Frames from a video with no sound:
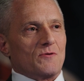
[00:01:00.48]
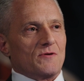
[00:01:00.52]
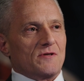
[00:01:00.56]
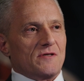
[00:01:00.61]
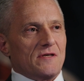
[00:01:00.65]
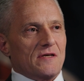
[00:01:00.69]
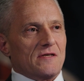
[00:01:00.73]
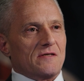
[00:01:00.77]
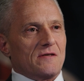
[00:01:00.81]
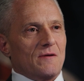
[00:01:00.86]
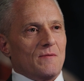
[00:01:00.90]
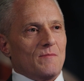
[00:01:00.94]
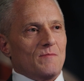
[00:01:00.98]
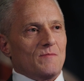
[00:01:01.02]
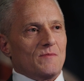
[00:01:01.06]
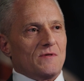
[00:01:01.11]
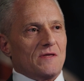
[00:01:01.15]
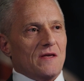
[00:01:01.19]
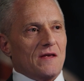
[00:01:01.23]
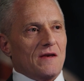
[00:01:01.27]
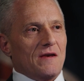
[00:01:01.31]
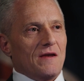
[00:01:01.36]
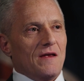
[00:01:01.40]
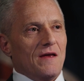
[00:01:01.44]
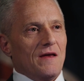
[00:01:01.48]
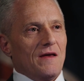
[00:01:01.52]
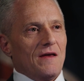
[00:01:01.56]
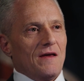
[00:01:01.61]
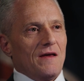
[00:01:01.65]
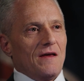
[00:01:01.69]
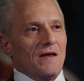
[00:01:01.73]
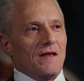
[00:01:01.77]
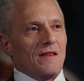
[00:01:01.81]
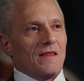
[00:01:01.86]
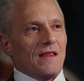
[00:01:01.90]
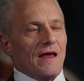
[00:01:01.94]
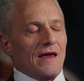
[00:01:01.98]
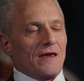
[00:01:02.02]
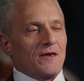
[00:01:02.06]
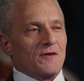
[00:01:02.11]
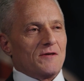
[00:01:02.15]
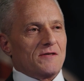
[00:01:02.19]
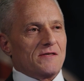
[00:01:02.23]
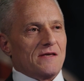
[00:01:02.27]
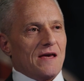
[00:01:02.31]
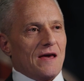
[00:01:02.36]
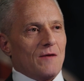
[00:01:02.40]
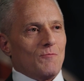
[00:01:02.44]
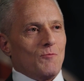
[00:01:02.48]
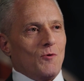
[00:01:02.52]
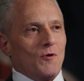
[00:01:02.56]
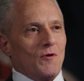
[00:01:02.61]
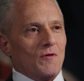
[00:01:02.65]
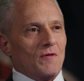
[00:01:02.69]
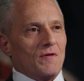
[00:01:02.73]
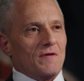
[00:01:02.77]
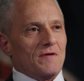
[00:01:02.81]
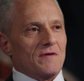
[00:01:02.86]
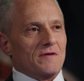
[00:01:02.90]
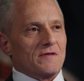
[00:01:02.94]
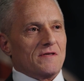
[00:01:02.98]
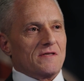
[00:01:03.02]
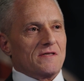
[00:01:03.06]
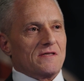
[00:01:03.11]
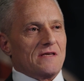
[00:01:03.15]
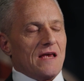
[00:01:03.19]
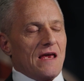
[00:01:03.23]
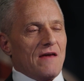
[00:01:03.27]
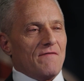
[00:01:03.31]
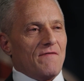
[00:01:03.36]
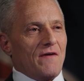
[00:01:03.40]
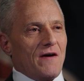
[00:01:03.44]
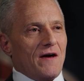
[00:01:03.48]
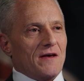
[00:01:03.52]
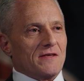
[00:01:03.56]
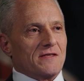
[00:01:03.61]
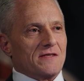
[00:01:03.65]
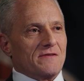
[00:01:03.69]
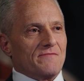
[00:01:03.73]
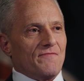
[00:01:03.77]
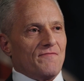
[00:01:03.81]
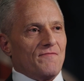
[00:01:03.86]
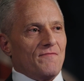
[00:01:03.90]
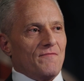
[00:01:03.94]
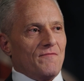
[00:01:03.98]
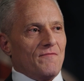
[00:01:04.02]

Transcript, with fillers: or systems that, like you said, will save us